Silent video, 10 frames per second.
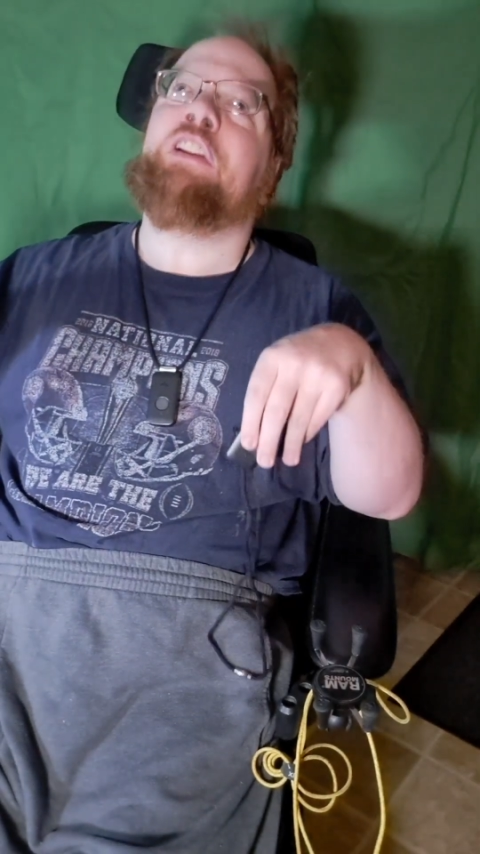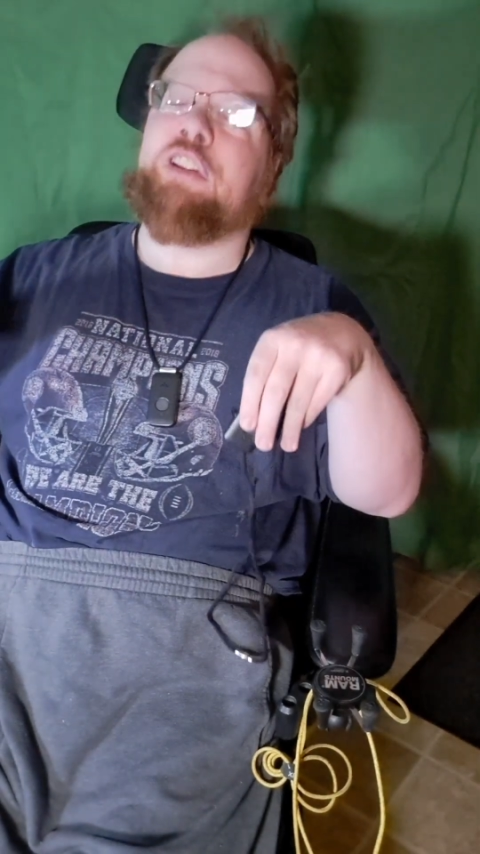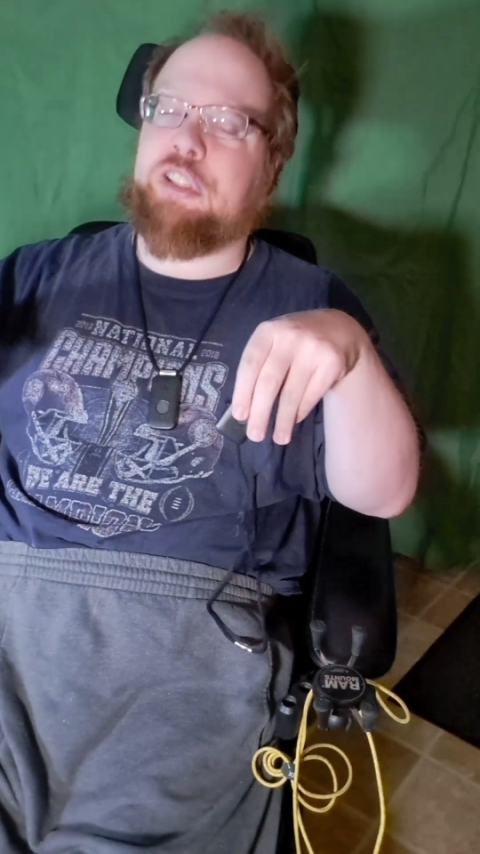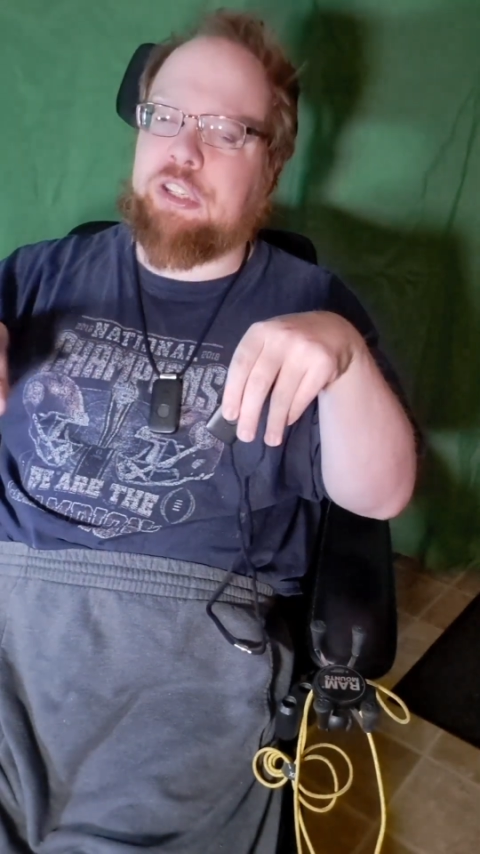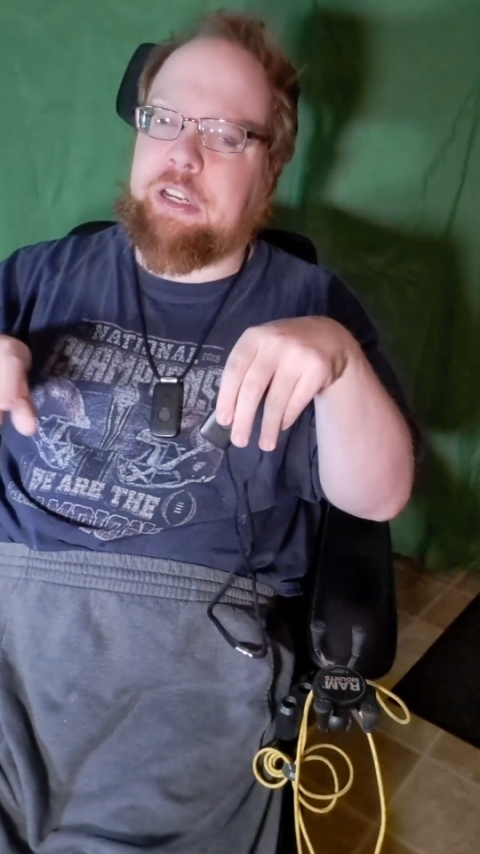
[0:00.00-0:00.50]

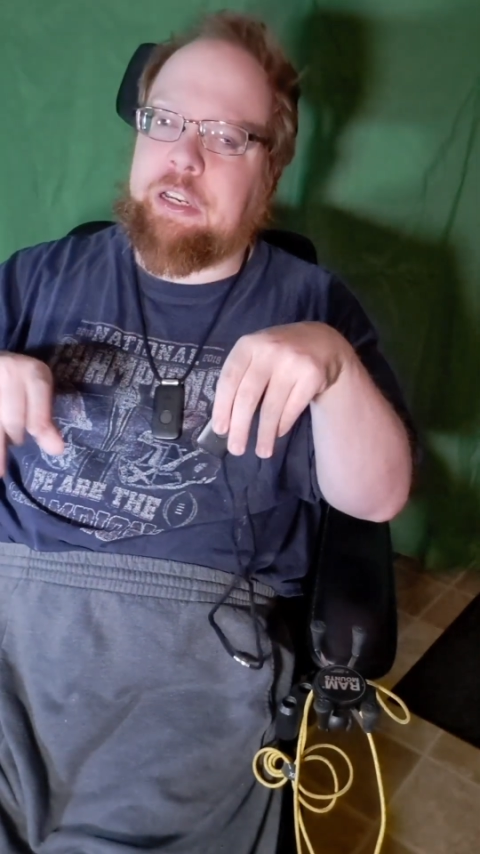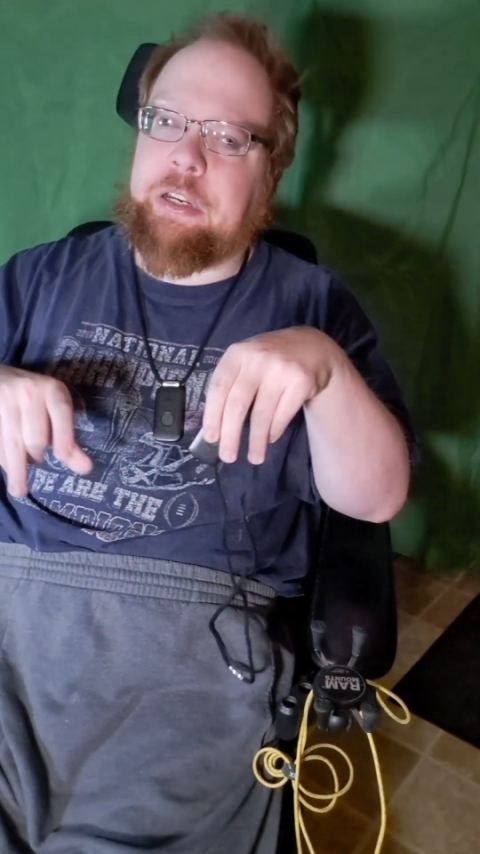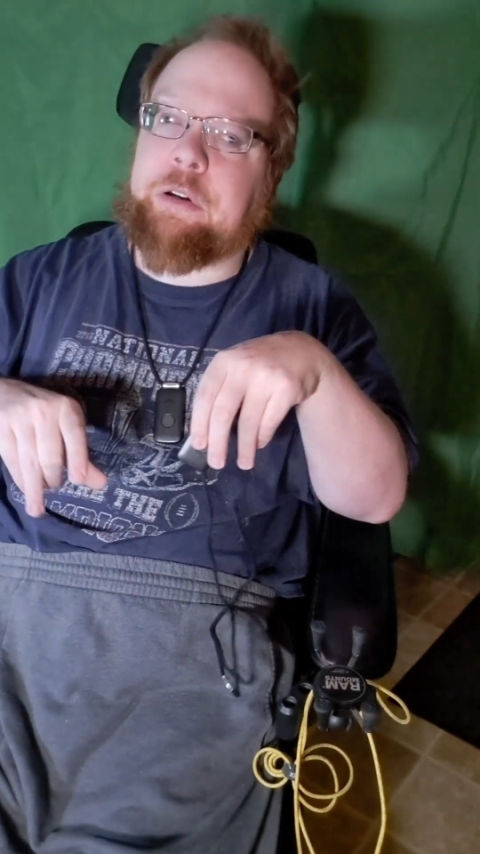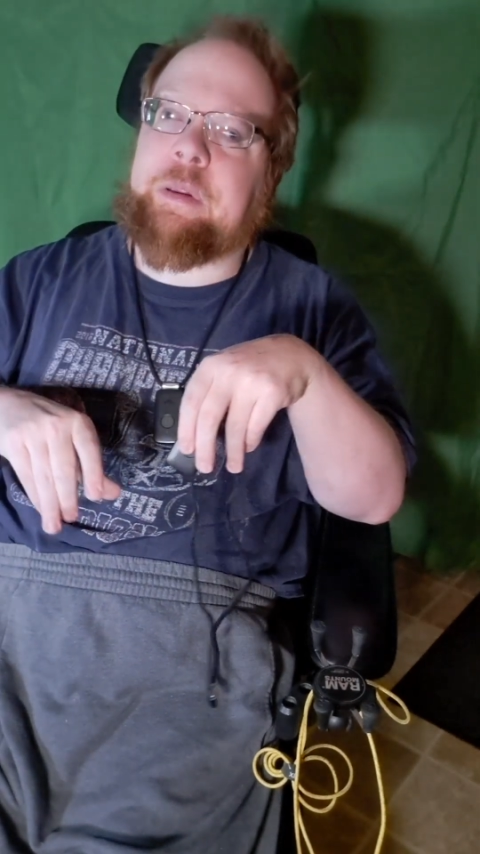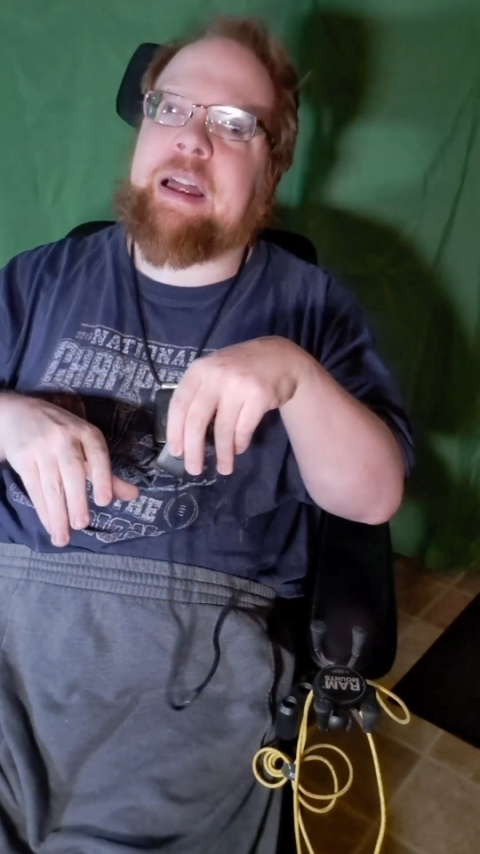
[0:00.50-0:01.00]
to stick
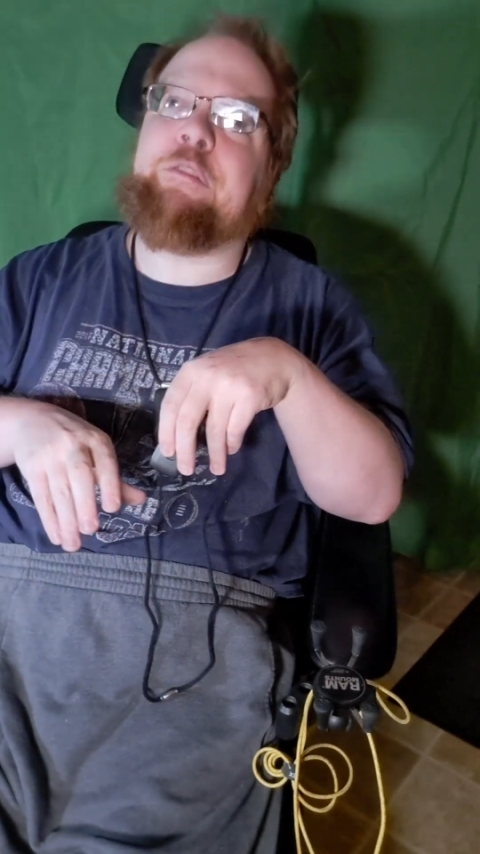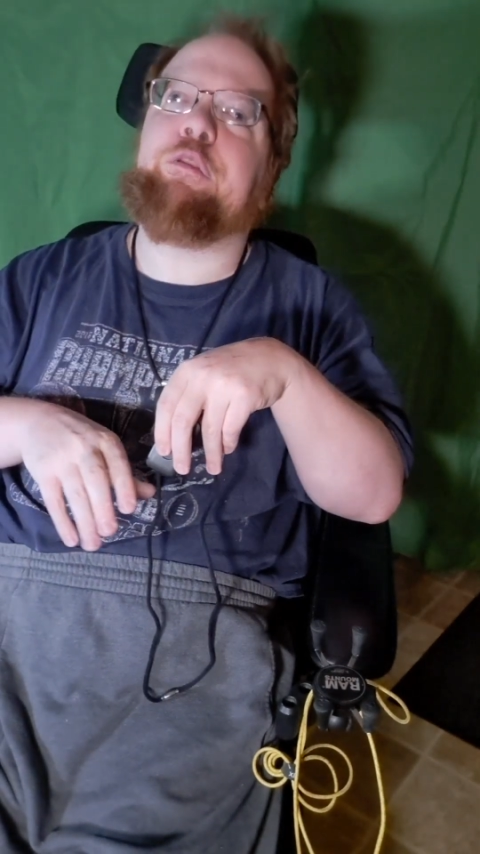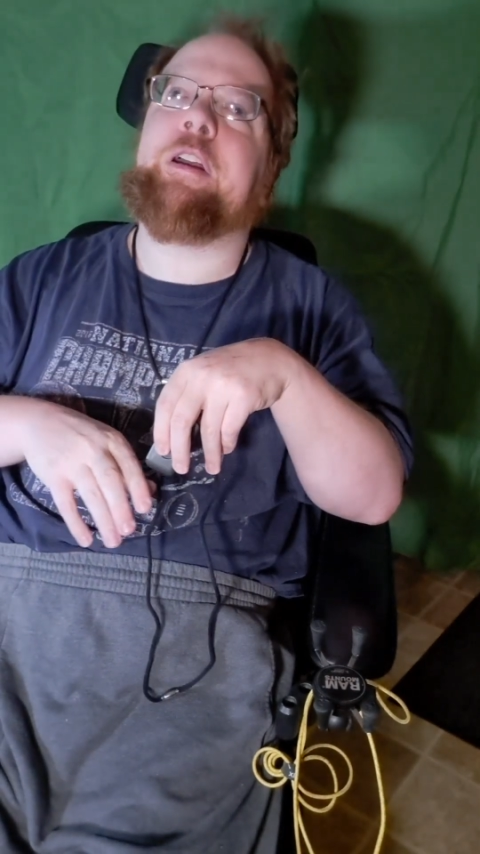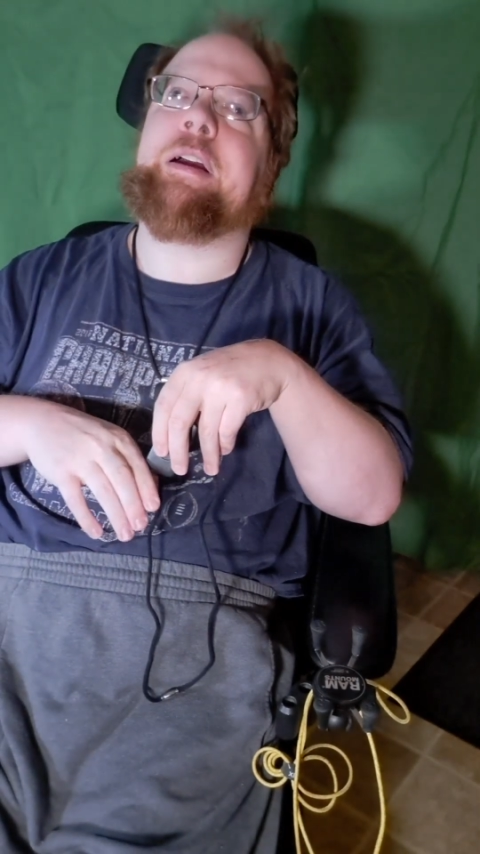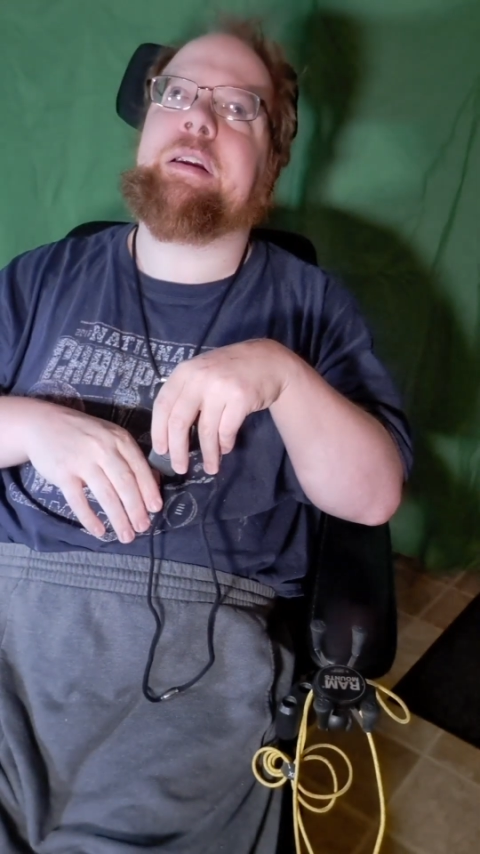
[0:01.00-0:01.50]
your
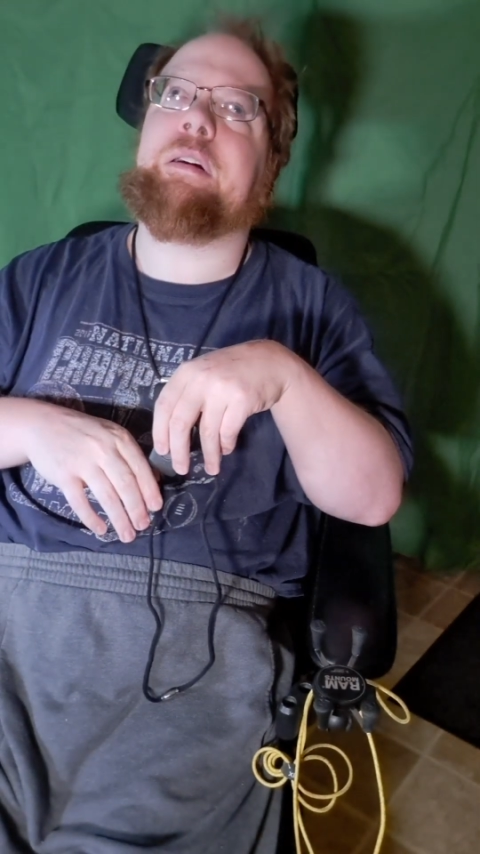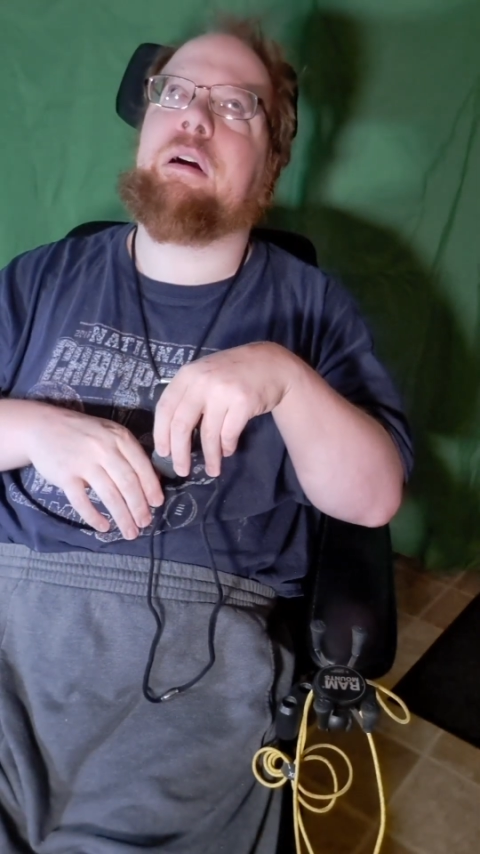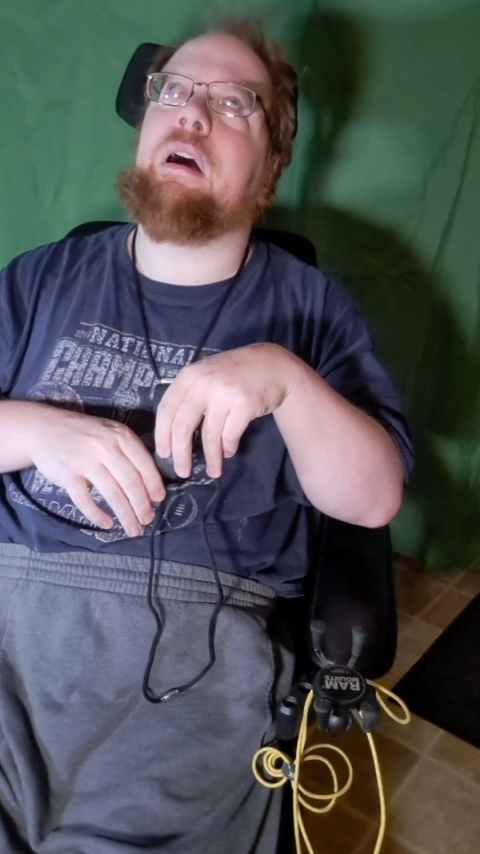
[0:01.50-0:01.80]
Lifeline